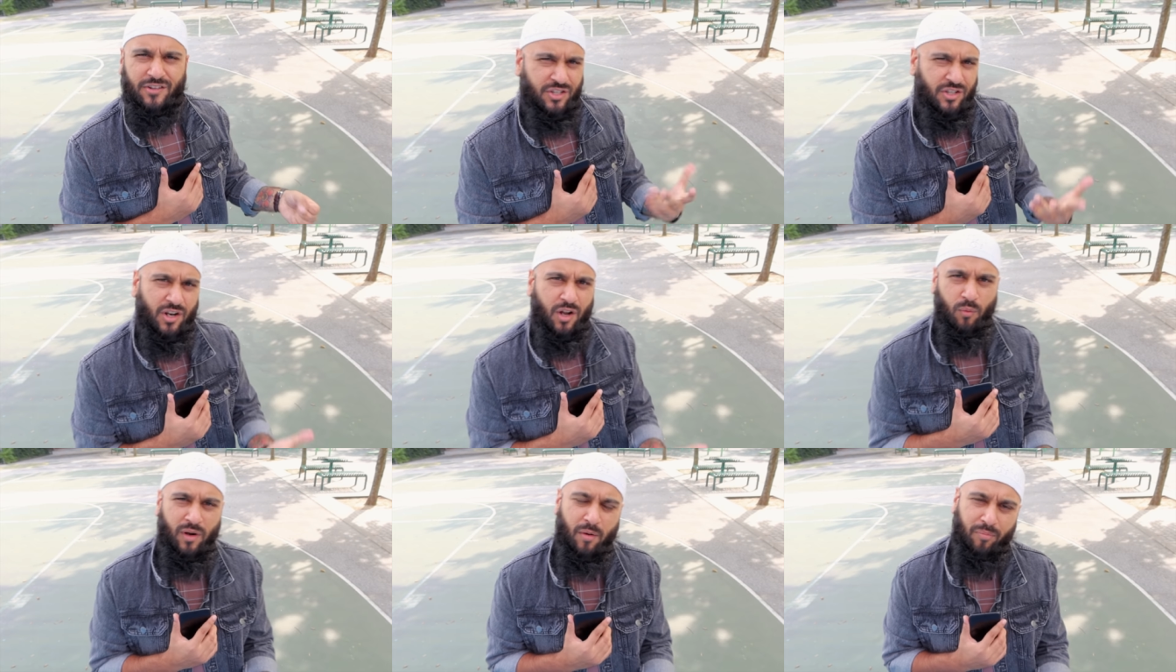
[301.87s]
Do you
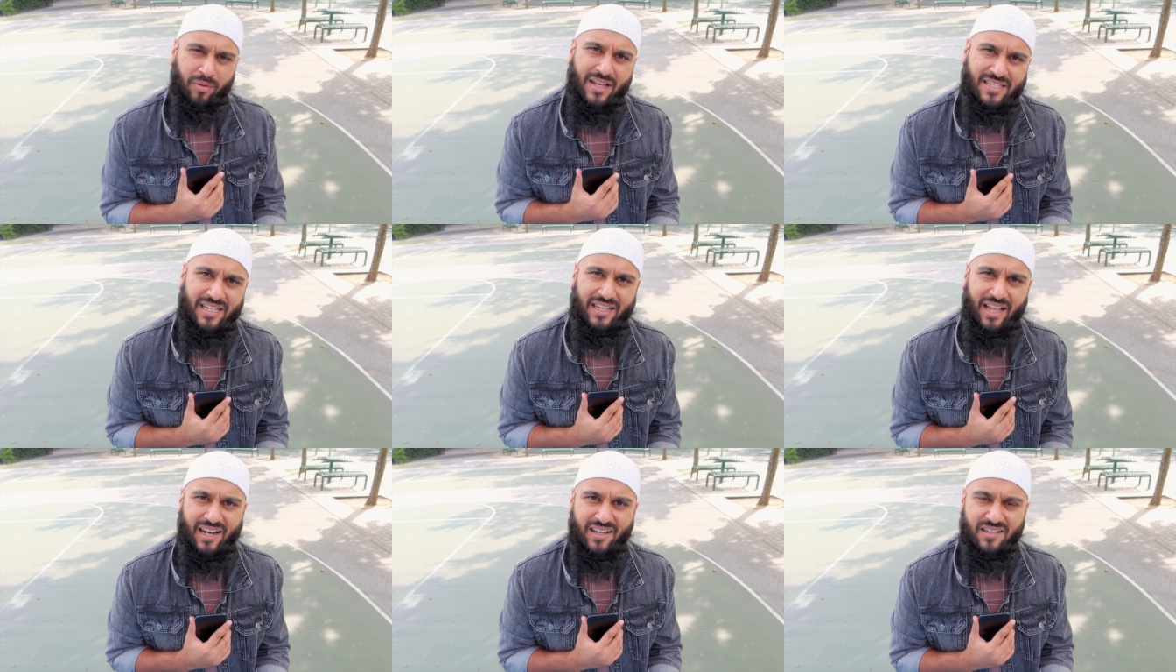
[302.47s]
know what a
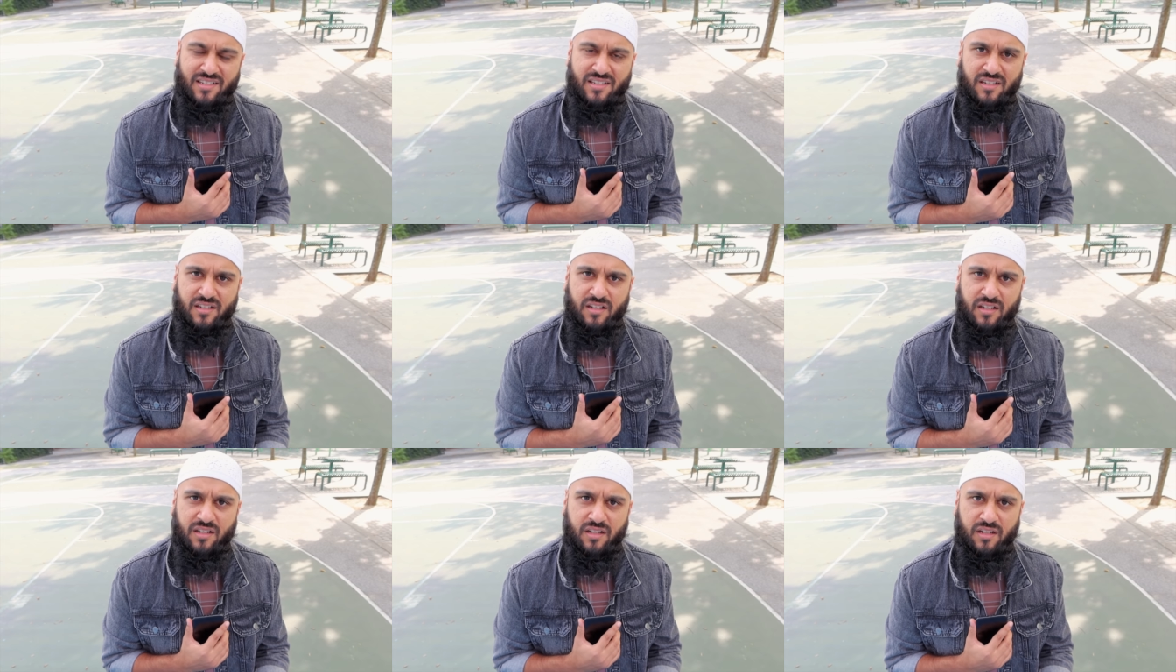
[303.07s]
blessing that is?
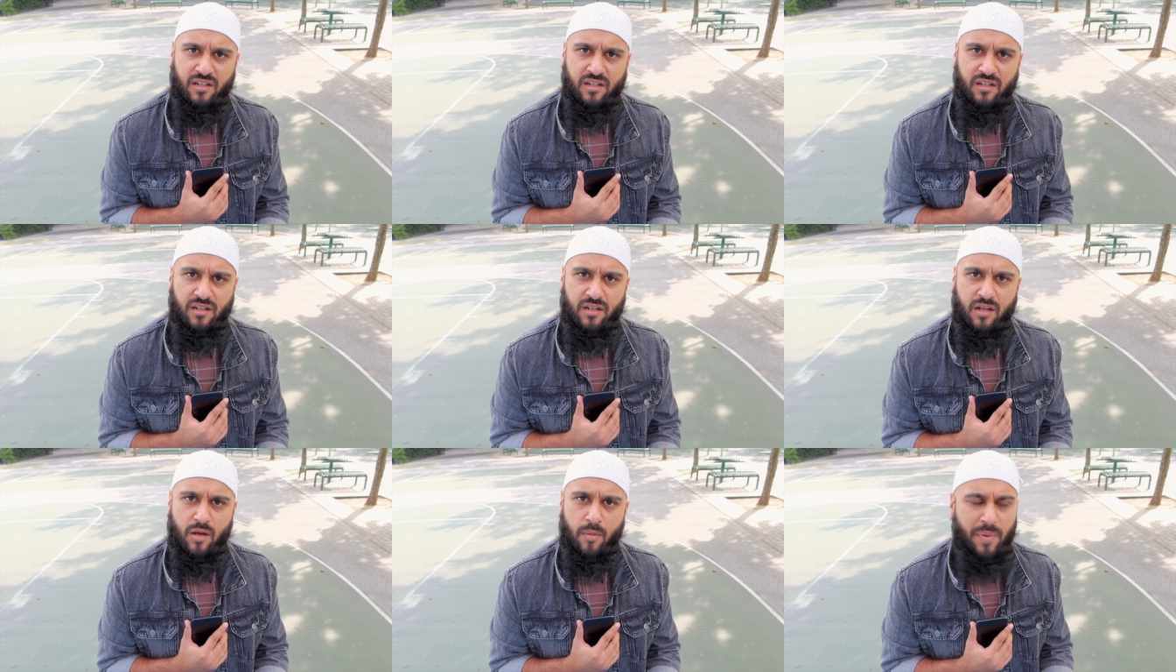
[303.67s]

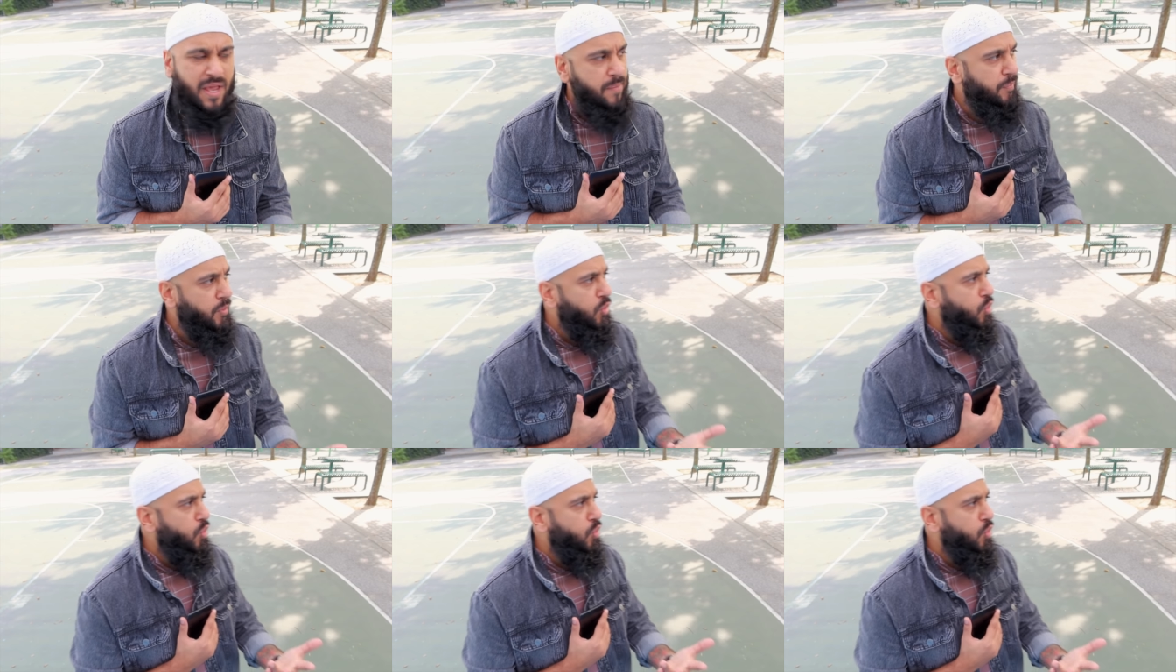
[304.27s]
People